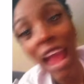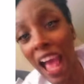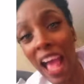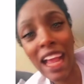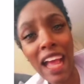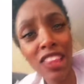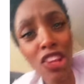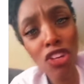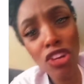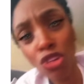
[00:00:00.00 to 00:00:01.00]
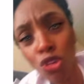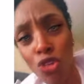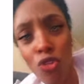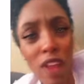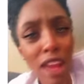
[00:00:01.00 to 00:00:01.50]
I got
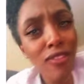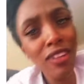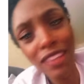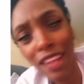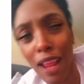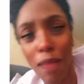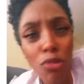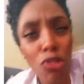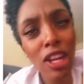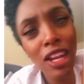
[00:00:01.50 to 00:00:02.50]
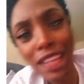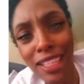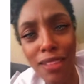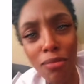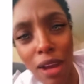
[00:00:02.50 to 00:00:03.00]
32 flavors of that
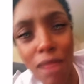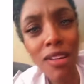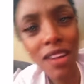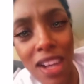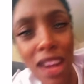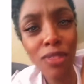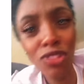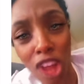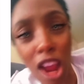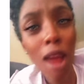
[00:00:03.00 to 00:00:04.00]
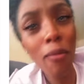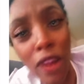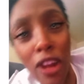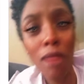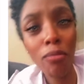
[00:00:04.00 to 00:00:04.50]
bootylicious bubblegum strawberry.